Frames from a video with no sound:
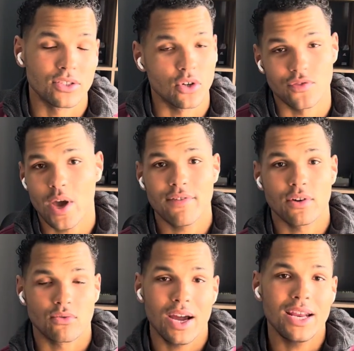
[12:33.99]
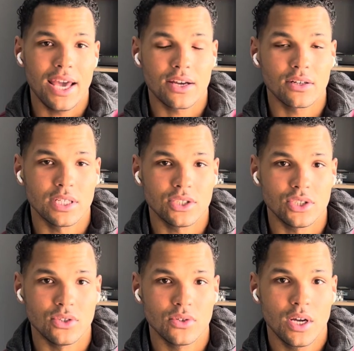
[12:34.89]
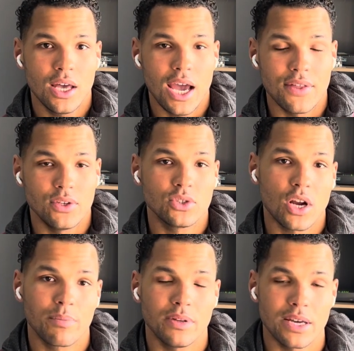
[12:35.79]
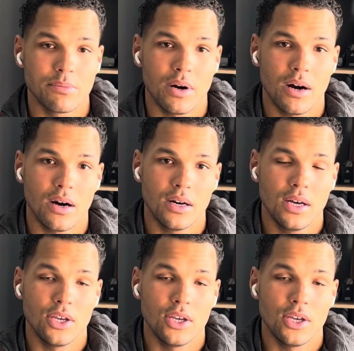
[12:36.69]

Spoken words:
So if you have a right ankle issue and then you start playing ball,